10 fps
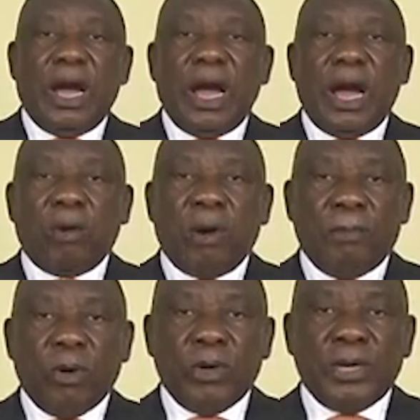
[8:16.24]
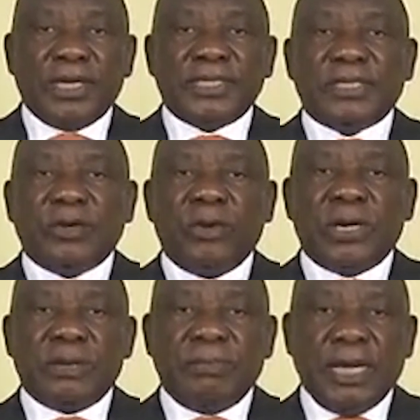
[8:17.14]
Our borders will
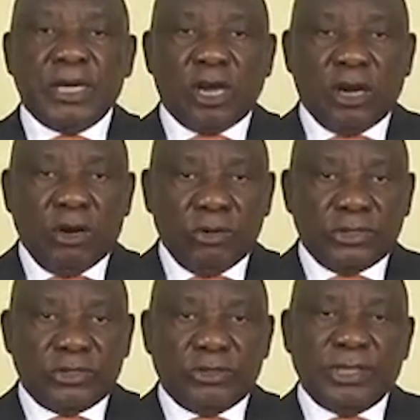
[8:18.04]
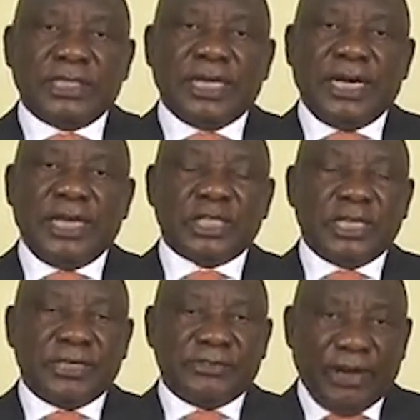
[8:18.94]
remain closed to
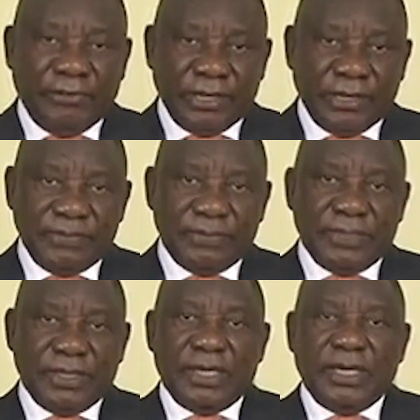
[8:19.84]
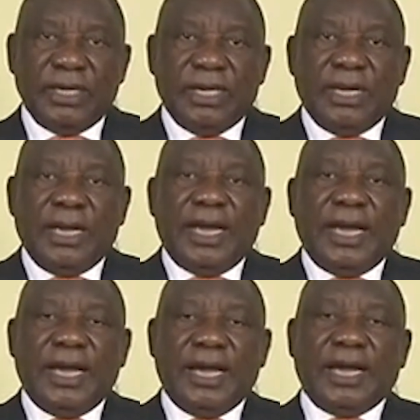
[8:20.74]
international travel,
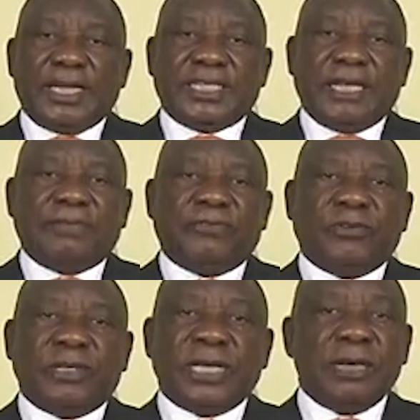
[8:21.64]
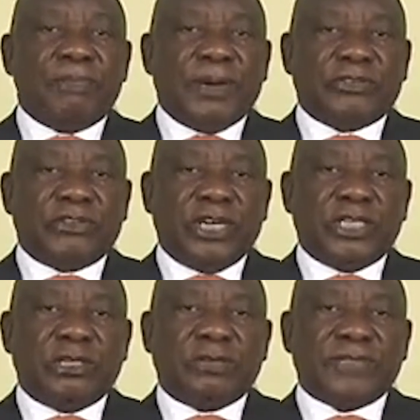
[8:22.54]
except for the
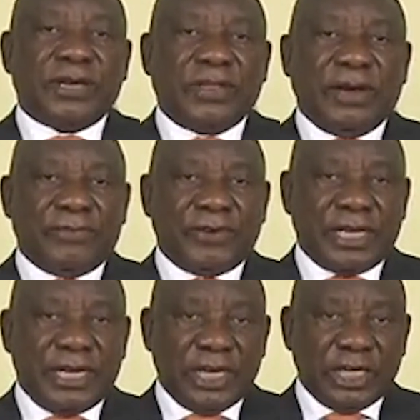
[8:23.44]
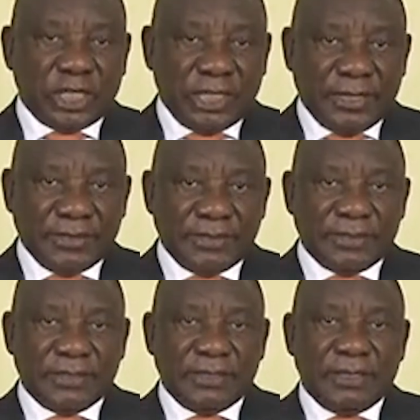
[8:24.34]
repatriation of South African nationals
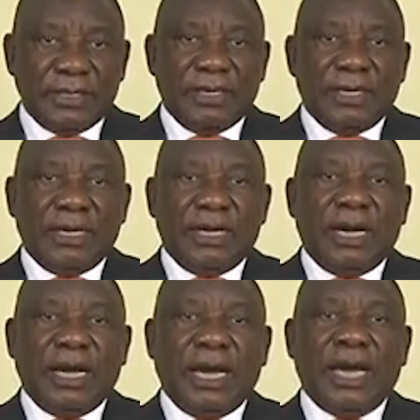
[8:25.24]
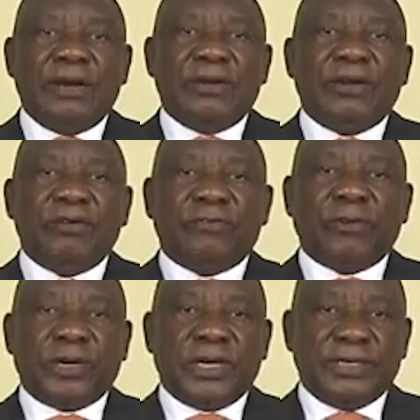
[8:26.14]
and
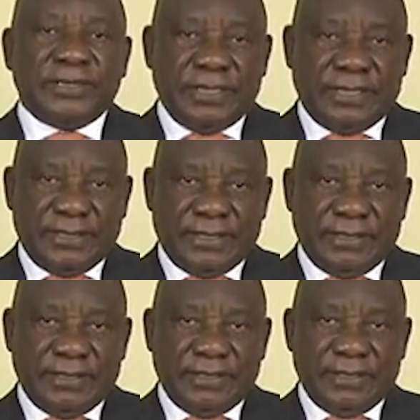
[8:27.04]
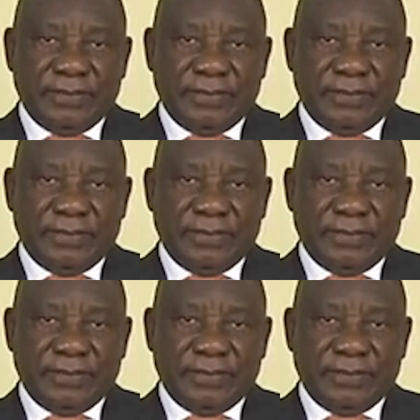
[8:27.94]
foreign citizens.